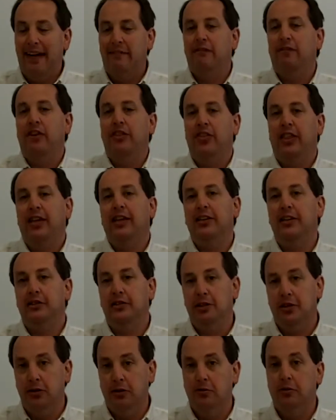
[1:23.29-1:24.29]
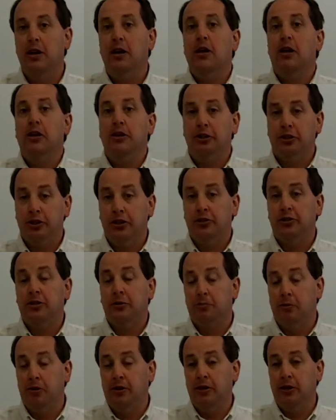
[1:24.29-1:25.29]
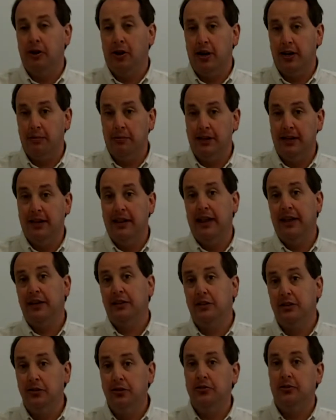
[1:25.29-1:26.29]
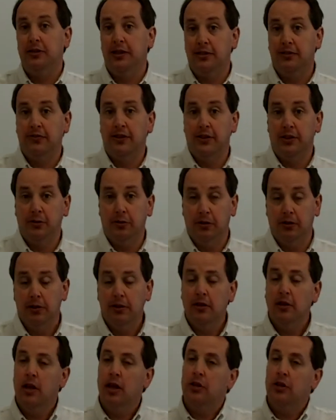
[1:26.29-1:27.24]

Everything you do should support your argument, and that includes this visual.